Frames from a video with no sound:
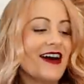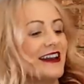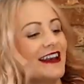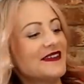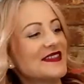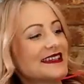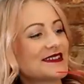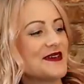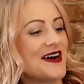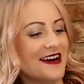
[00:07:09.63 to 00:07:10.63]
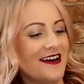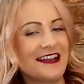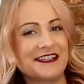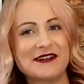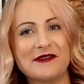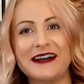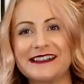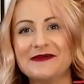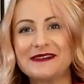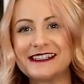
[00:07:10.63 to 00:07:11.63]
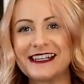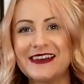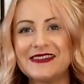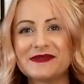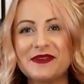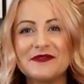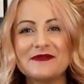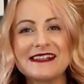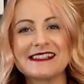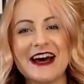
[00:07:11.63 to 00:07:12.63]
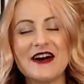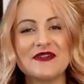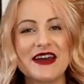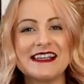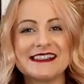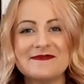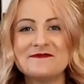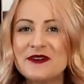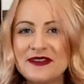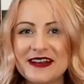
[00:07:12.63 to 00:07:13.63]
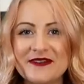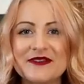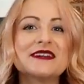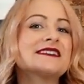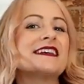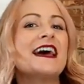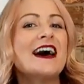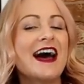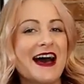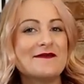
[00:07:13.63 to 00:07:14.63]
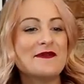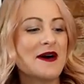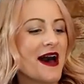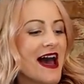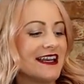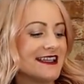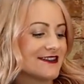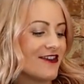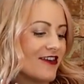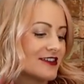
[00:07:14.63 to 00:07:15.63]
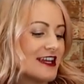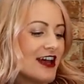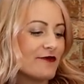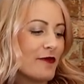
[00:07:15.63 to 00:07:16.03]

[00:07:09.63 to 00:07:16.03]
I love this one. I'm actually quite tempted to keep this one for myself. It's a movie lover's hamper, and it's got